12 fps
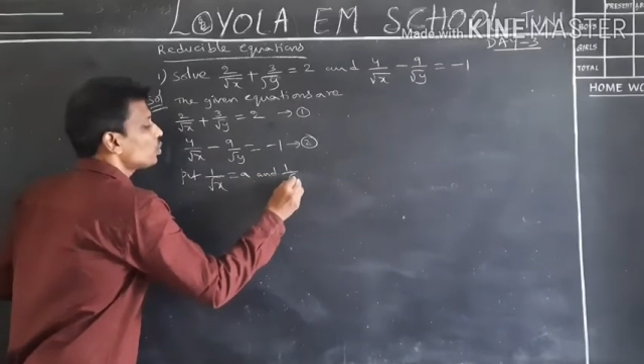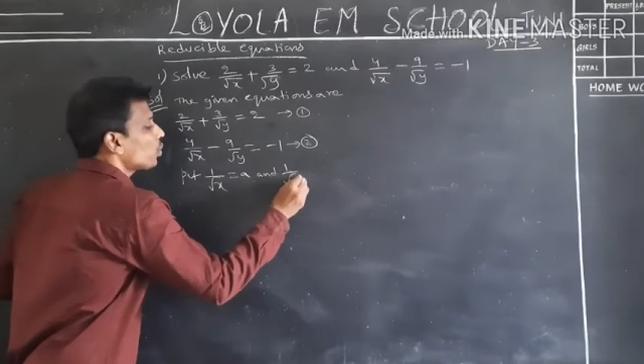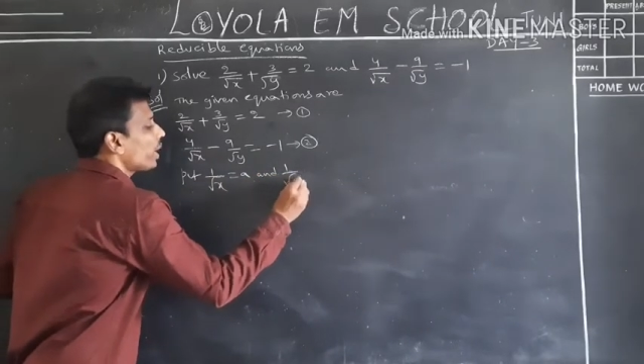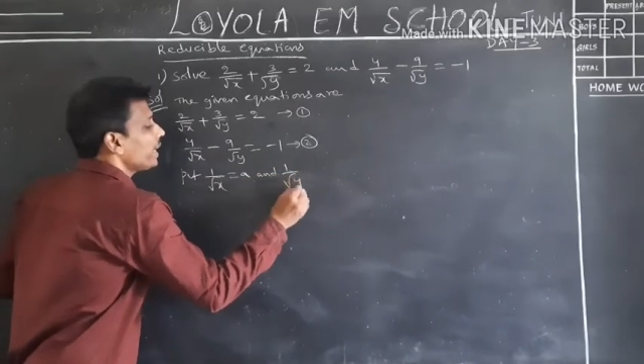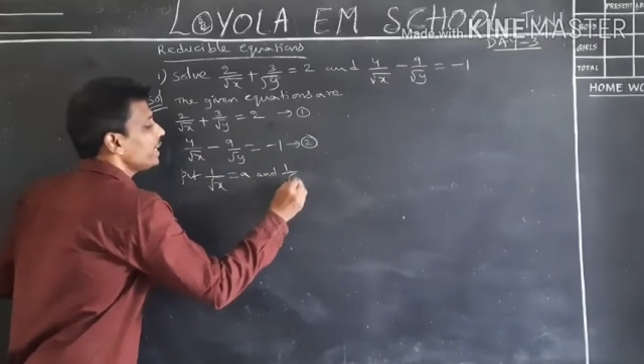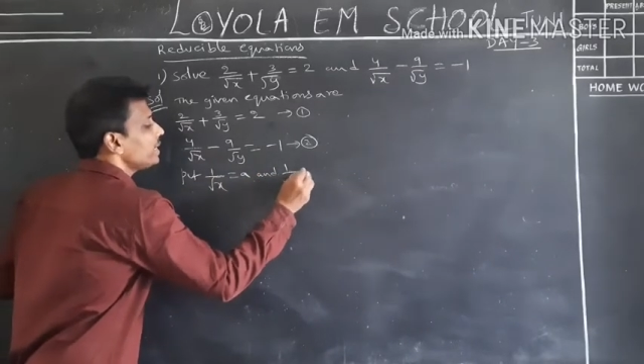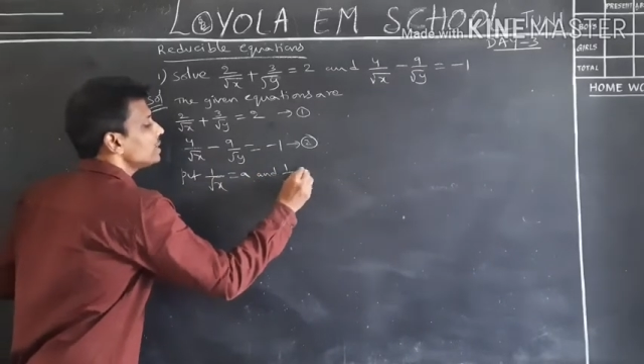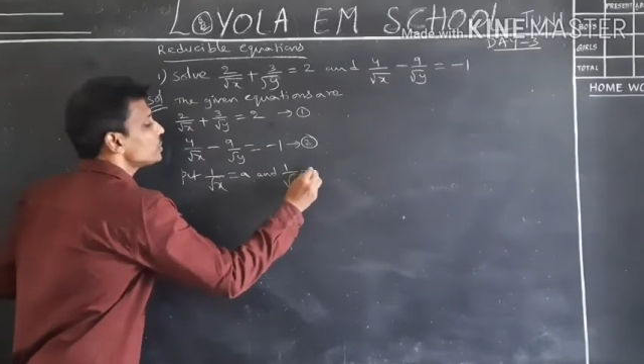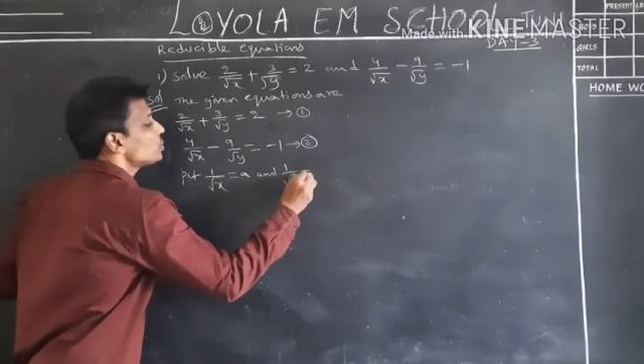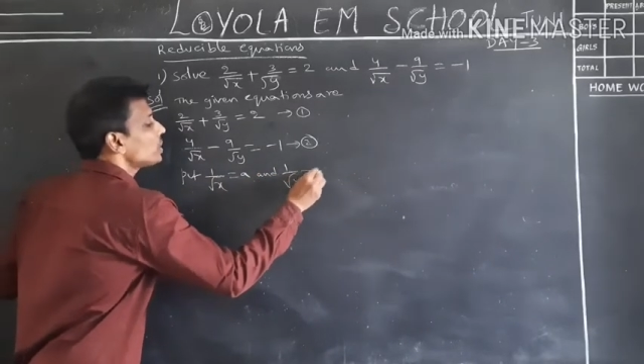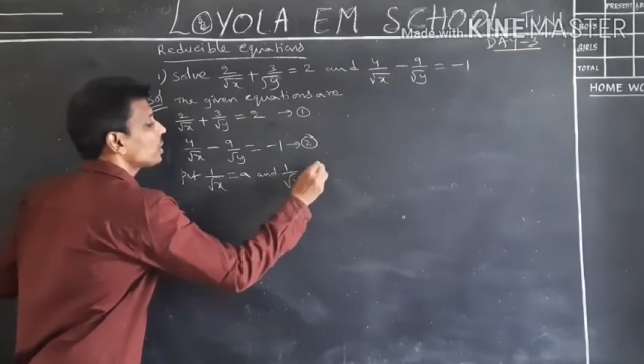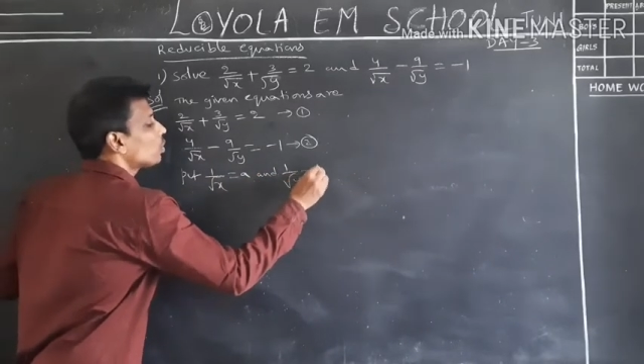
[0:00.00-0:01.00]
y
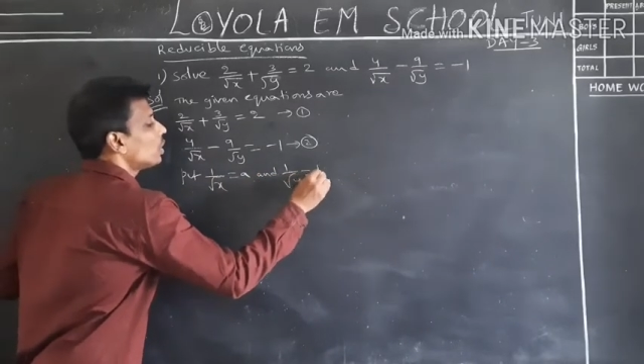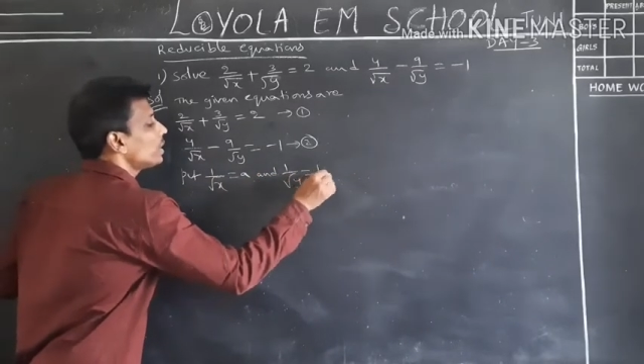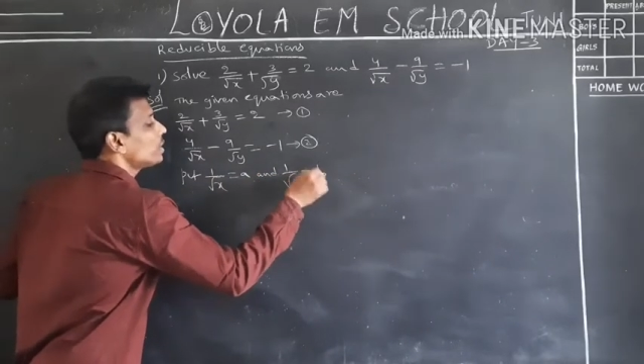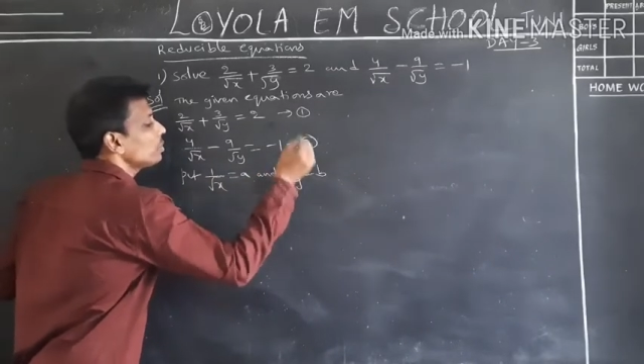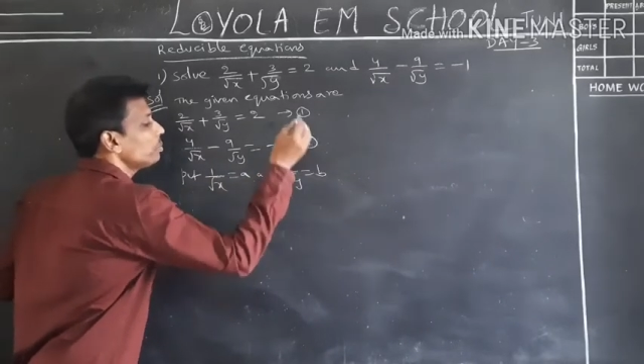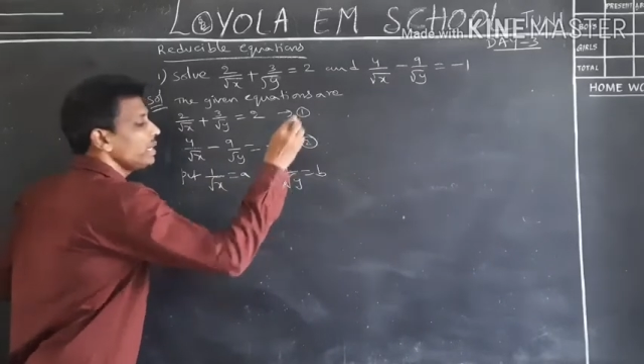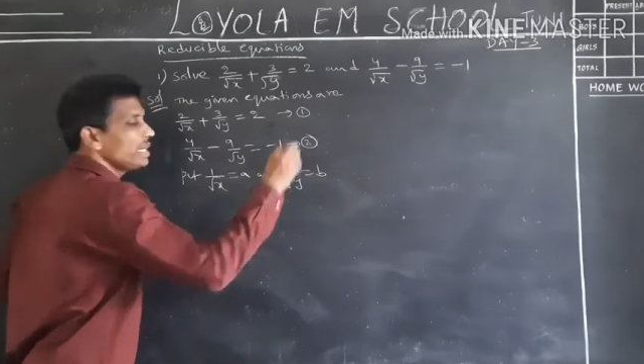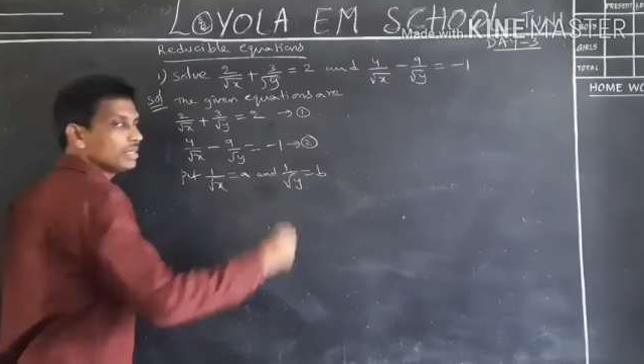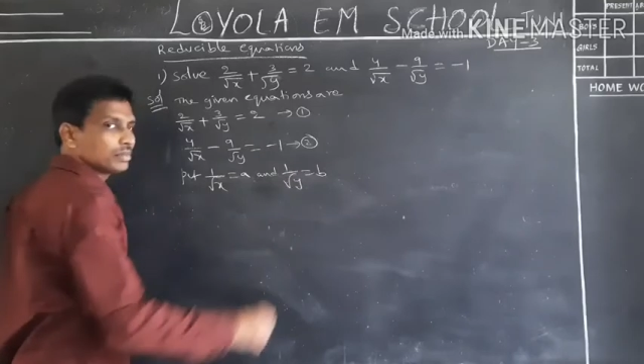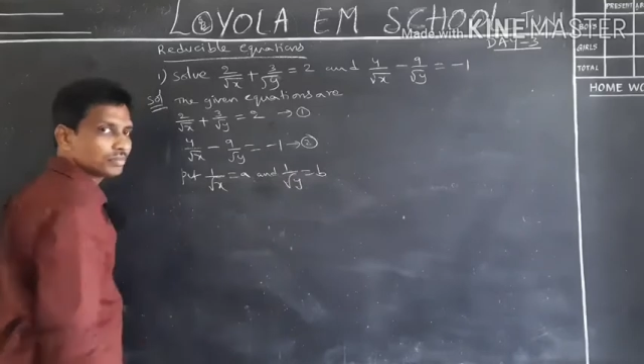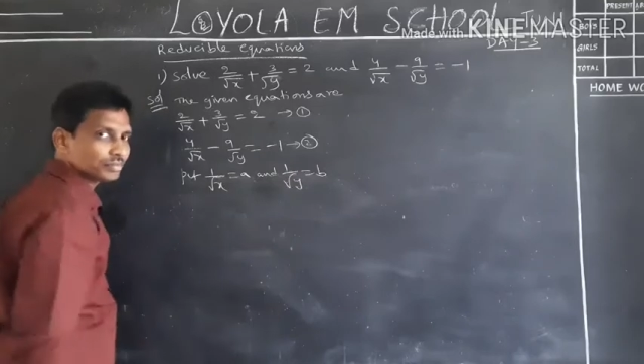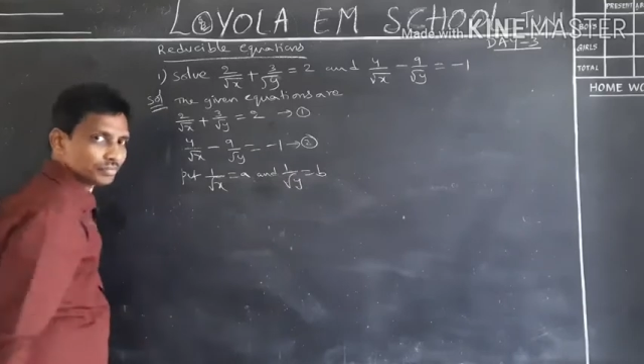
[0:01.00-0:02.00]
is equal to b.